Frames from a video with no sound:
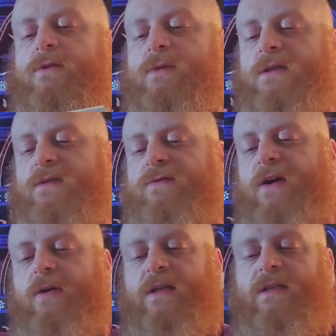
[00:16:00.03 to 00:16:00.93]
was
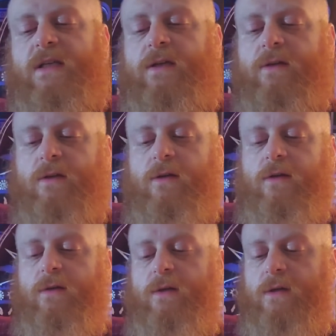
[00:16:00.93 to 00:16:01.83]
very singular,
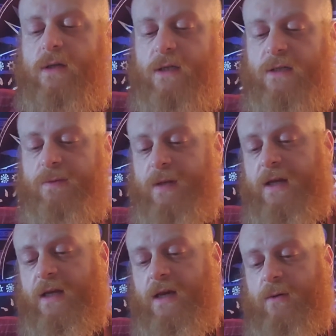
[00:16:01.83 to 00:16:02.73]

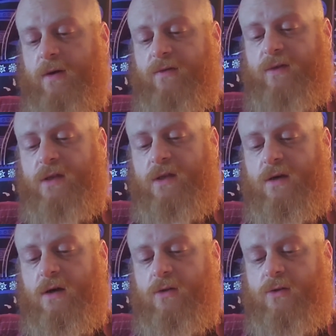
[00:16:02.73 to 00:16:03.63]
explaining, however, the
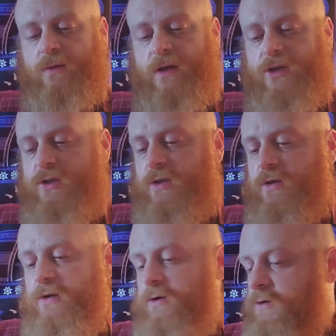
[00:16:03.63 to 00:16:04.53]
alteration in
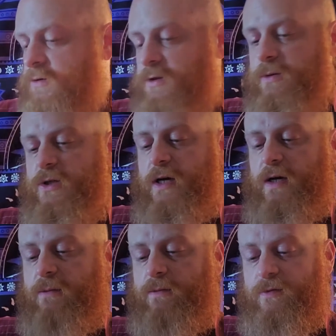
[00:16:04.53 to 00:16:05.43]
their use which I
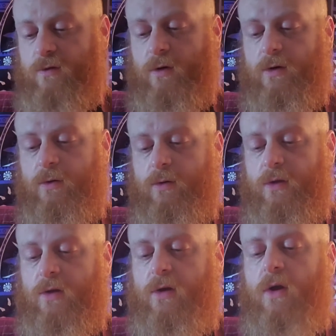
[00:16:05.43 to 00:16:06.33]
had before noted,
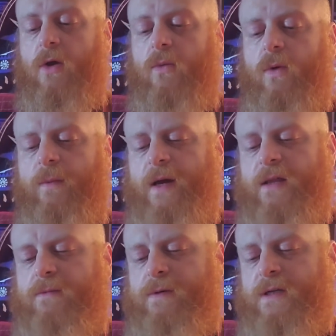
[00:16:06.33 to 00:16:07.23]
whereby
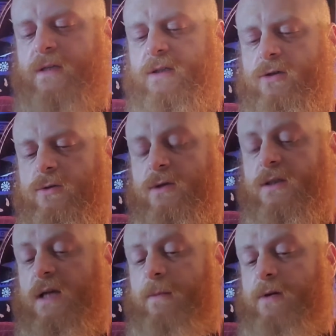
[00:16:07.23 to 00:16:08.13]
the beast used
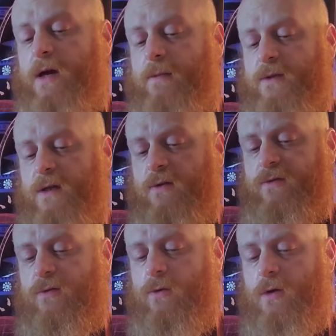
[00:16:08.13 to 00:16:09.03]
sometimes all
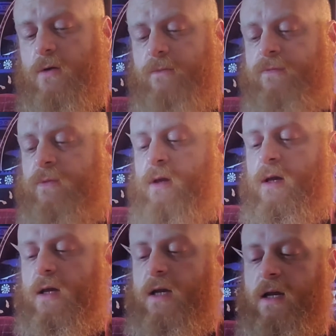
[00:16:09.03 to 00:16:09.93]
four,
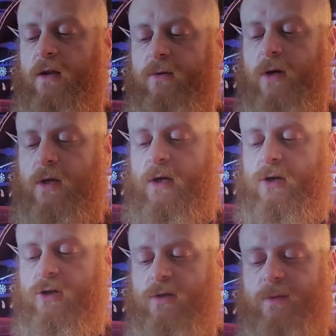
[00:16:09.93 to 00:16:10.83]
and on other
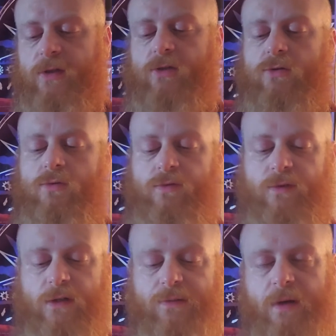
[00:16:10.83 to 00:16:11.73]
occasions but two
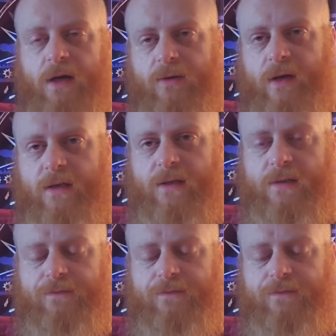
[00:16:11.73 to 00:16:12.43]
for its progress.